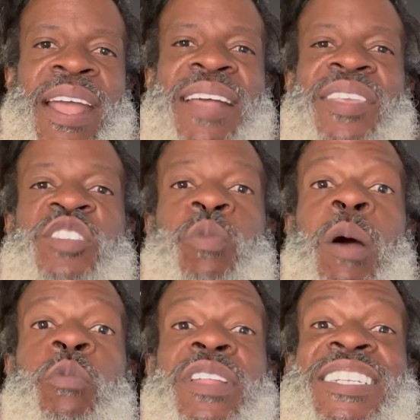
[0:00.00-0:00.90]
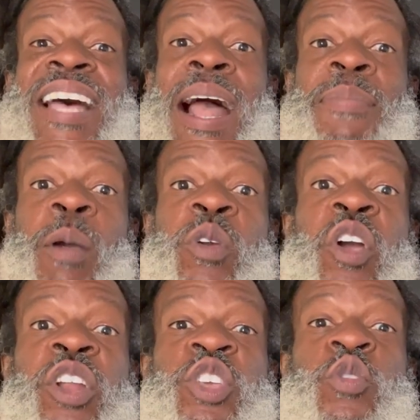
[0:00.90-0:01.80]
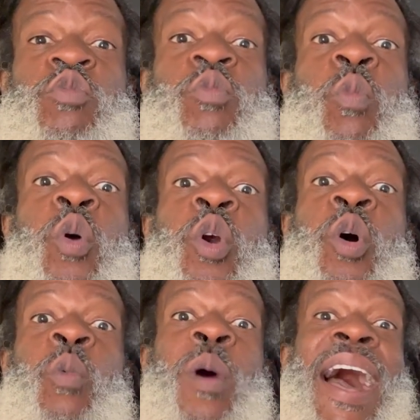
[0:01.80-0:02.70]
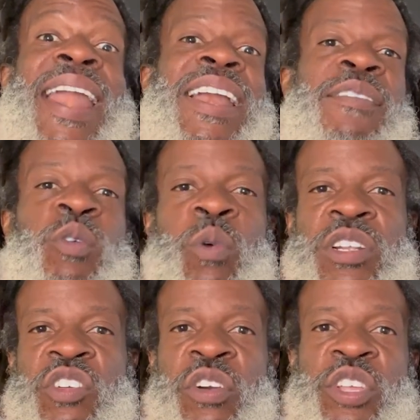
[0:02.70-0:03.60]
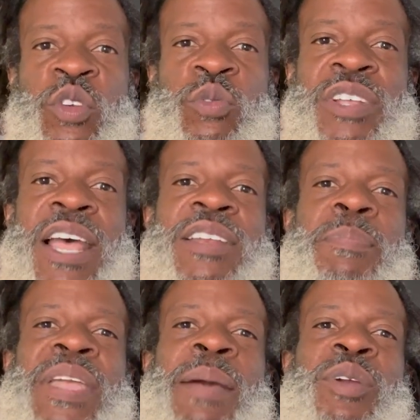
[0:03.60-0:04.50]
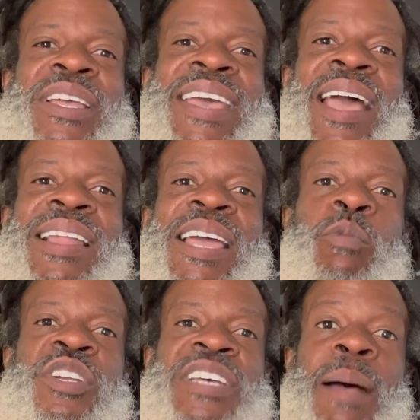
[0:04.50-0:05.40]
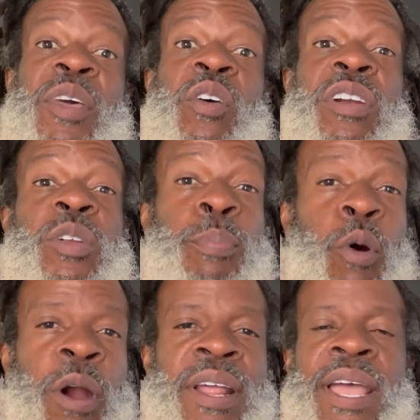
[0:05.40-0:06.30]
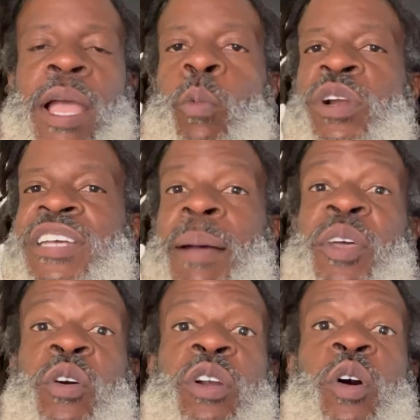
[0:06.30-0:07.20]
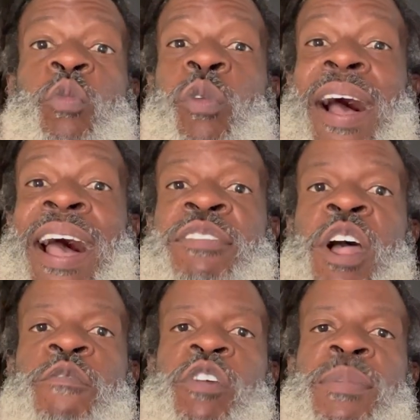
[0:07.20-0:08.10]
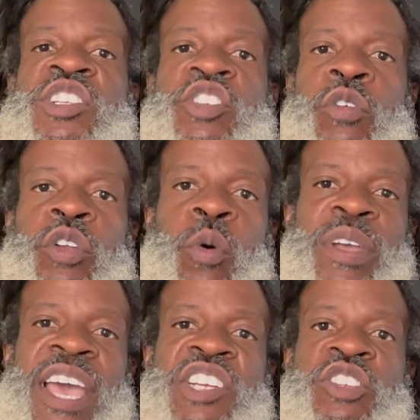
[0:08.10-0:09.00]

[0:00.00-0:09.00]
and that's what the time that we're going to use worldwide, and everyone is going to use to be able to calculate what time they're going to depart and what time they're going to arrive from a certain location.